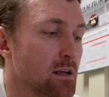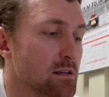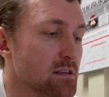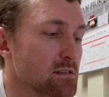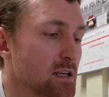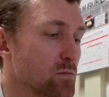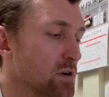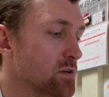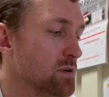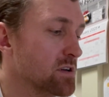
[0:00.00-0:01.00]
the same one
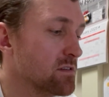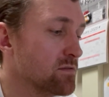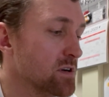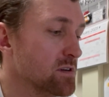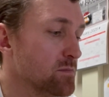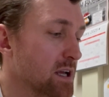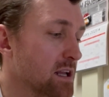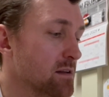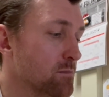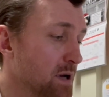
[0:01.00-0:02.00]
who had confronted
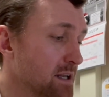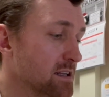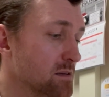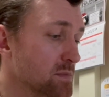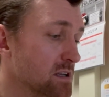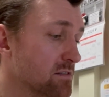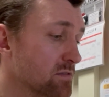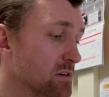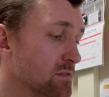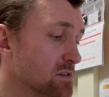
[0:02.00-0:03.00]
Benny and me in
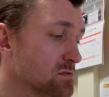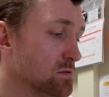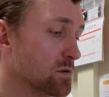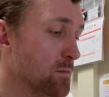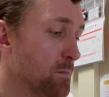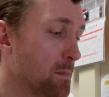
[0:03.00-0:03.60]
front of our school.